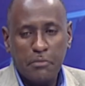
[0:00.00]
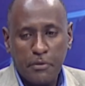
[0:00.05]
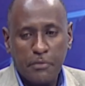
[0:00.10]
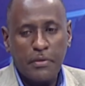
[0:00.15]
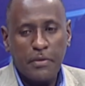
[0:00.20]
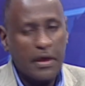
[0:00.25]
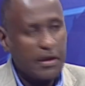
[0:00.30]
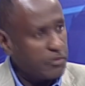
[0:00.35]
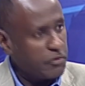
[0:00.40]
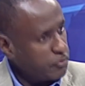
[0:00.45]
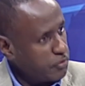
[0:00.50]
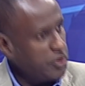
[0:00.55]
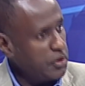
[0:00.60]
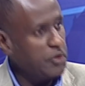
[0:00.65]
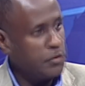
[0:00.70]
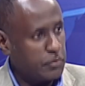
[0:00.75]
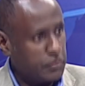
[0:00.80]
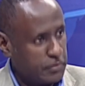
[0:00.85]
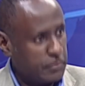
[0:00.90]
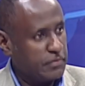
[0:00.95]
they
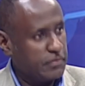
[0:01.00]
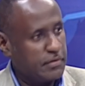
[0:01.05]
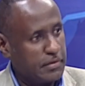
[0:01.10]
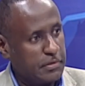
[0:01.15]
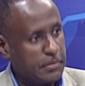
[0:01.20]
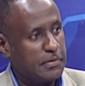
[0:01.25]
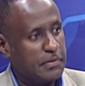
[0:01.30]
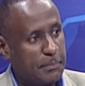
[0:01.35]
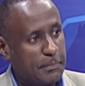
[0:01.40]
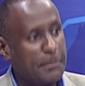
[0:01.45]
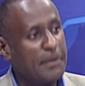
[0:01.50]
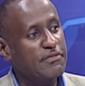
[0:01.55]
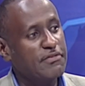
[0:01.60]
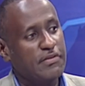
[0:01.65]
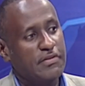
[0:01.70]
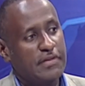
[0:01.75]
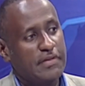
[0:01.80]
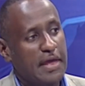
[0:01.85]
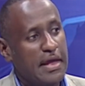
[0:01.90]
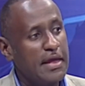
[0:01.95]
continued till the
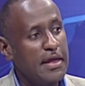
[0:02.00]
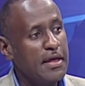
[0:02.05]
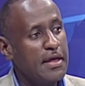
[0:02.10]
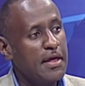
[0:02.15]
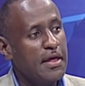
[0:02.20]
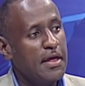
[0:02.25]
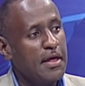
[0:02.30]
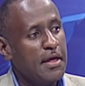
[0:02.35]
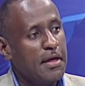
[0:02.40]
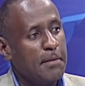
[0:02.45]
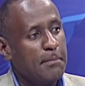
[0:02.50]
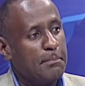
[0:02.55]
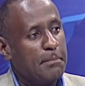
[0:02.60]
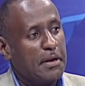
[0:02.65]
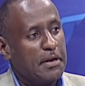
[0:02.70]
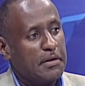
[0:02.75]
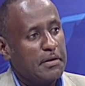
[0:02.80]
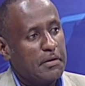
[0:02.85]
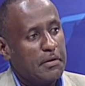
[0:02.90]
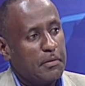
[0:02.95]
present day.
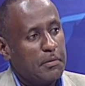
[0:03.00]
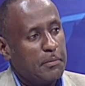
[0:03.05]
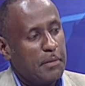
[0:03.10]
But